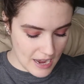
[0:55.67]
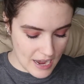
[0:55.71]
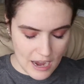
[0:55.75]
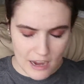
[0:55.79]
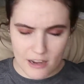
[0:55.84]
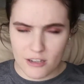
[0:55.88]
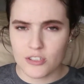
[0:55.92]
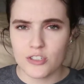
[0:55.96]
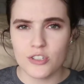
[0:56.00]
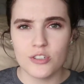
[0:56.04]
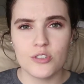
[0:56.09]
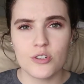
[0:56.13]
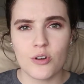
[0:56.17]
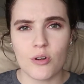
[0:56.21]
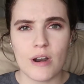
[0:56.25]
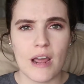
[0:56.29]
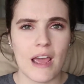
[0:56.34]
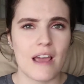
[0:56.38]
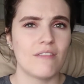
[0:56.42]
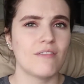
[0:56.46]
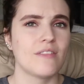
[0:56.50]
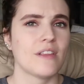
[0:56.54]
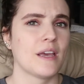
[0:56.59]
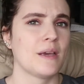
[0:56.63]
I also don't
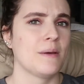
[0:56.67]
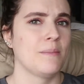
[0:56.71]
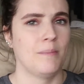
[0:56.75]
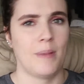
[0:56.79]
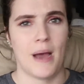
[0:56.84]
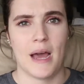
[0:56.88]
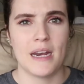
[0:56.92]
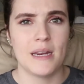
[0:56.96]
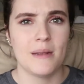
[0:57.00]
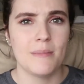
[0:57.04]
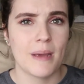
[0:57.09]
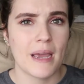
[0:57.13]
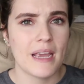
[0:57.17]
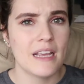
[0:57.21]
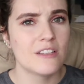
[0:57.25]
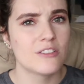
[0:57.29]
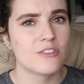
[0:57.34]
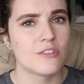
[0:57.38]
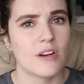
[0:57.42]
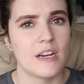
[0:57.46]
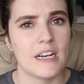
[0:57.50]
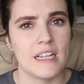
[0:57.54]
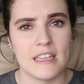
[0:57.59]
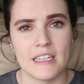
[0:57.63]
have like body
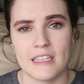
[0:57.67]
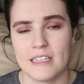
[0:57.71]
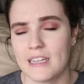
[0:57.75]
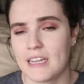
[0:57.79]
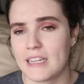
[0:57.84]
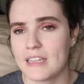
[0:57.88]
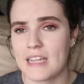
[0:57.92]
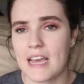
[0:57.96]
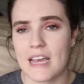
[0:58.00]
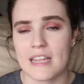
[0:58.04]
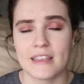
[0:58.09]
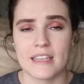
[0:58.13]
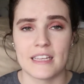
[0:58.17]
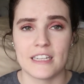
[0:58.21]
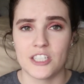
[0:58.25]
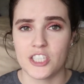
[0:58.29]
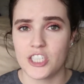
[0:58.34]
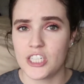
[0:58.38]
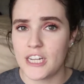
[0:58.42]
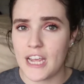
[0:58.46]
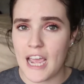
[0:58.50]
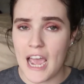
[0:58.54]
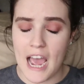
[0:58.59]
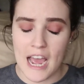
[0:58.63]
paints or anything like that that
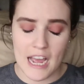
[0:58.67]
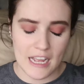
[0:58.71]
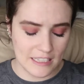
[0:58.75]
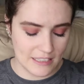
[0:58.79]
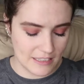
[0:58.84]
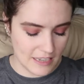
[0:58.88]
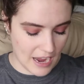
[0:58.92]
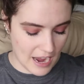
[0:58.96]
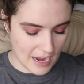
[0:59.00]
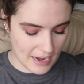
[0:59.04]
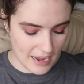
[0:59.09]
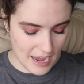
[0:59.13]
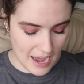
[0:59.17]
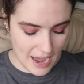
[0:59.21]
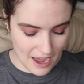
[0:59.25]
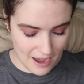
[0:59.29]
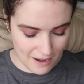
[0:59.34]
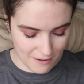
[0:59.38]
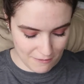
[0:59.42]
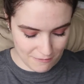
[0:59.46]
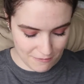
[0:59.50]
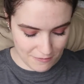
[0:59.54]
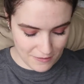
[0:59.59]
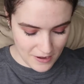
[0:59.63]
she has. I
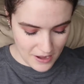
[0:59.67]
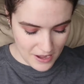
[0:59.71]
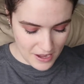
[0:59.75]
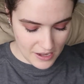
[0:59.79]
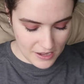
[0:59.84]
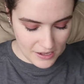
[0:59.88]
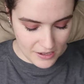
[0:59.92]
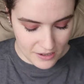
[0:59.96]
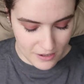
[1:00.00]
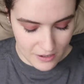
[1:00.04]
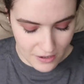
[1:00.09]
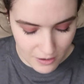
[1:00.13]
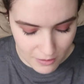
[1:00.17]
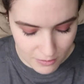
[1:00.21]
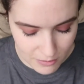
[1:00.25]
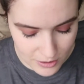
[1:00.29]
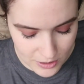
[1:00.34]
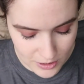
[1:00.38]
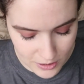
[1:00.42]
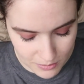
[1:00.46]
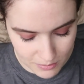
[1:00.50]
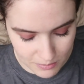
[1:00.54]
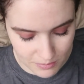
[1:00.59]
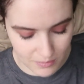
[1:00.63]
have, you know,
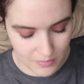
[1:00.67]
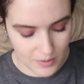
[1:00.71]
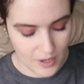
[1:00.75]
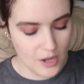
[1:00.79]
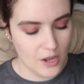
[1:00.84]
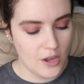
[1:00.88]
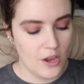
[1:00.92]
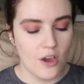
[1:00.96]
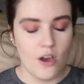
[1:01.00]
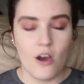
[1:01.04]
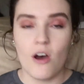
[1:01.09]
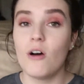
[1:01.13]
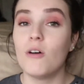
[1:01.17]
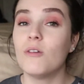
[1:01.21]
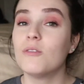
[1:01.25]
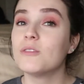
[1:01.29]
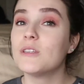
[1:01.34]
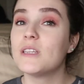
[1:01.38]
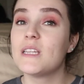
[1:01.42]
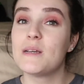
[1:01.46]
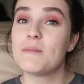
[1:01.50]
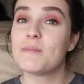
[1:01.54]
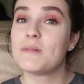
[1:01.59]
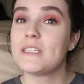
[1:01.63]
some
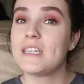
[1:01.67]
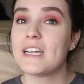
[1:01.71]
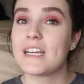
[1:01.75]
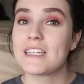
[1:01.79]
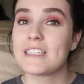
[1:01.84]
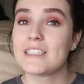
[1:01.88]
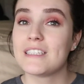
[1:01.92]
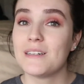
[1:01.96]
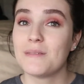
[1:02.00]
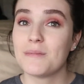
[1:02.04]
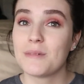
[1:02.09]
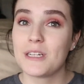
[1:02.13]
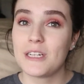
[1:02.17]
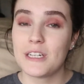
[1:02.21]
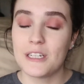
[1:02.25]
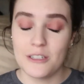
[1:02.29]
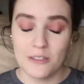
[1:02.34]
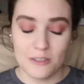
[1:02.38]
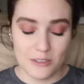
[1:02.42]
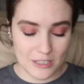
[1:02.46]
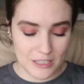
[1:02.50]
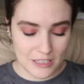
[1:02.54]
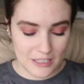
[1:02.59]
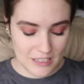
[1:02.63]
old lipsticks that I'm gonna
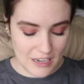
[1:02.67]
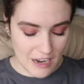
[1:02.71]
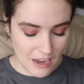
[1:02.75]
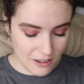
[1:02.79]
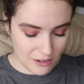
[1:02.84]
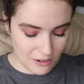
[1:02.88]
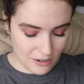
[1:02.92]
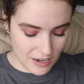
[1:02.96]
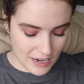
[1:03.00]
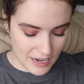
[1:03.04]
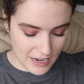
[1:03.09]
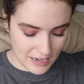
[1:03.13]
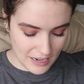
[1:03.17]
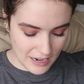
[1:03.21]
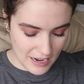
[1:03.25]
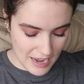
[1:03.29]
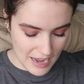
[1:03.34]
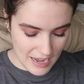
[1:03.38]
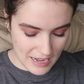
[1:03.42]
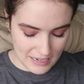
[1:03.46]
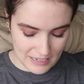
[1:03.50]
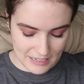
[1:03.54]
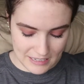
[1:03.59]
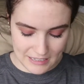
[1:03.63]
use as coloring
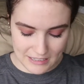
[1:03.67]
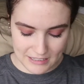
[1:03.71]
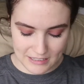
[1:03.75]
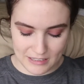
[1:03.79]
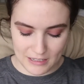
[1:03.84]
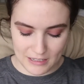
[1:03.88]
and